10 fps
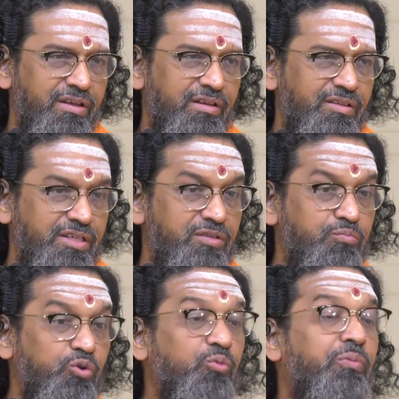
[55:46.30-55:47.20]
This is
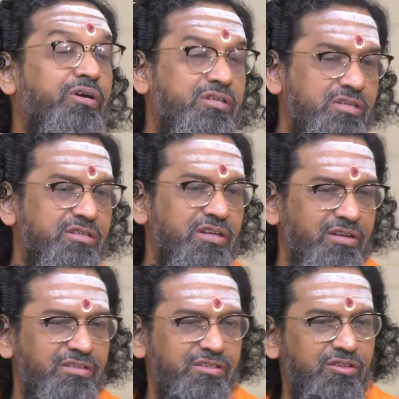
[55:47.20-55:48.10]
Purupaksh is
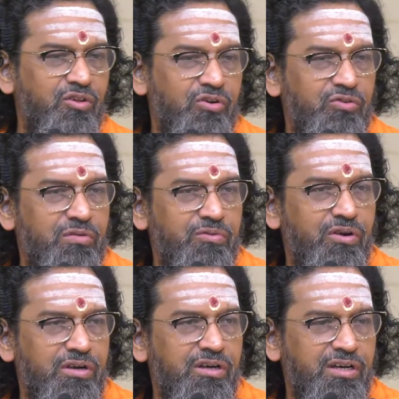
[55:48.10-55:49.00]
there. Since long you have
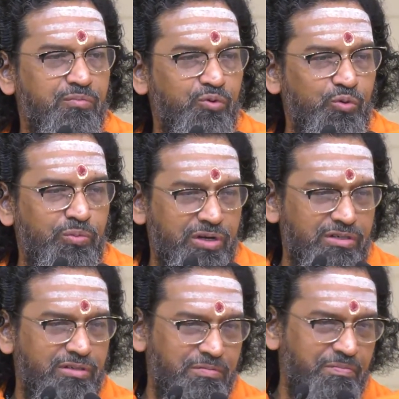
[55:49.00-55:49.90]
not heard
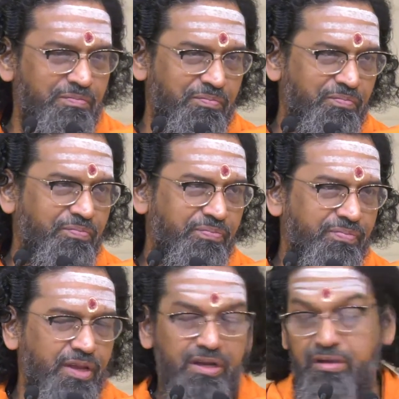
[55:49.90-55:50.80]
Purupaksh.
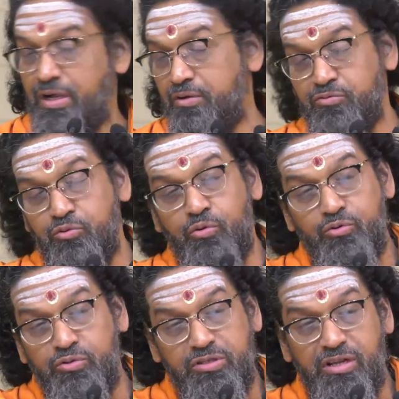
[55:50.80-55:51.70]
I
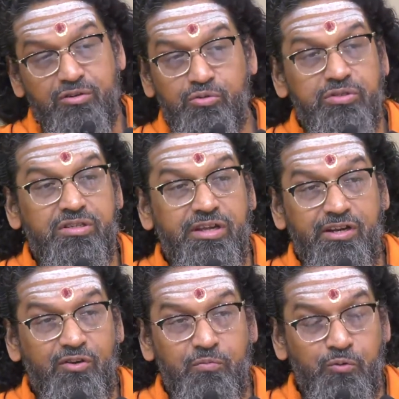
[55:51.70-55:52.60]
was so
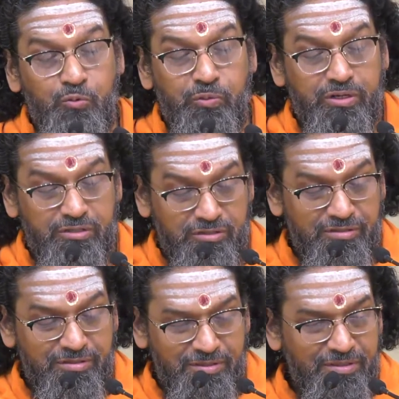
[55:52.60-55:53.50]
scared of Purupaksh.
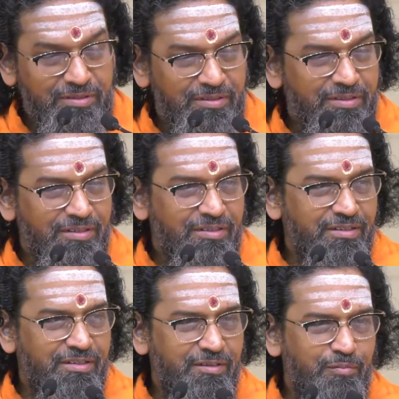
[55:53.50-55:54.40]

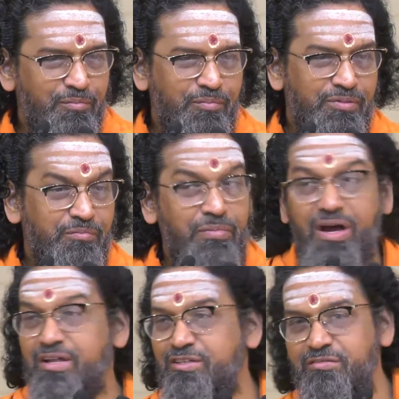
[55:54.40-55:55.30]
In
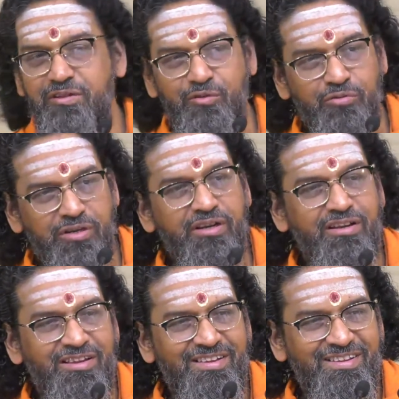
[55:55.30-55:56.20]
Bhashya, when you
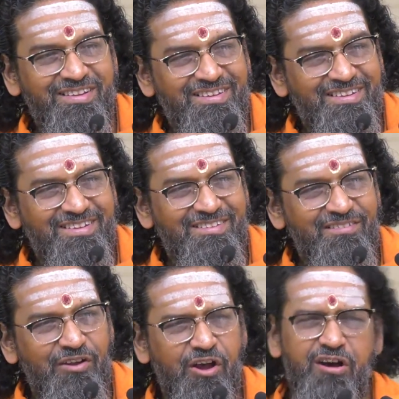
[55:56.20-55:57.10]
read,
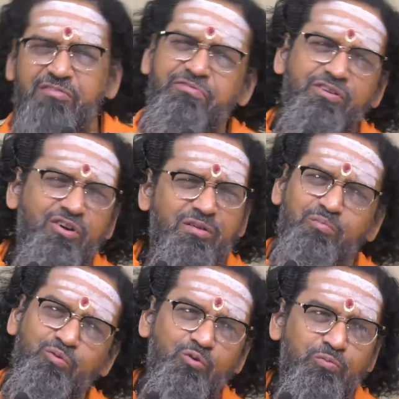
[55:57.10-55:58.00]
off and on
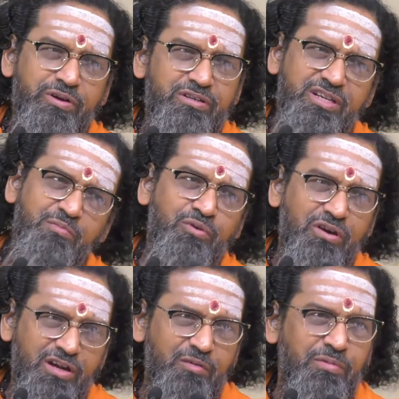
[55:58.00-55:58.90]
Purupaksh keep
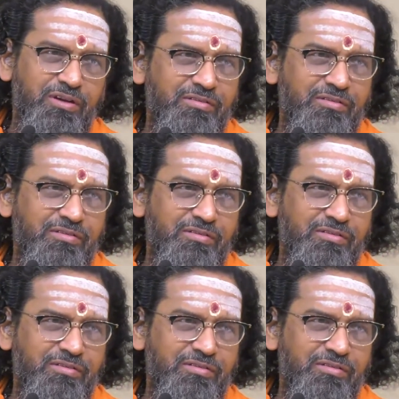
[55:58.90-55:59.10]
on coming.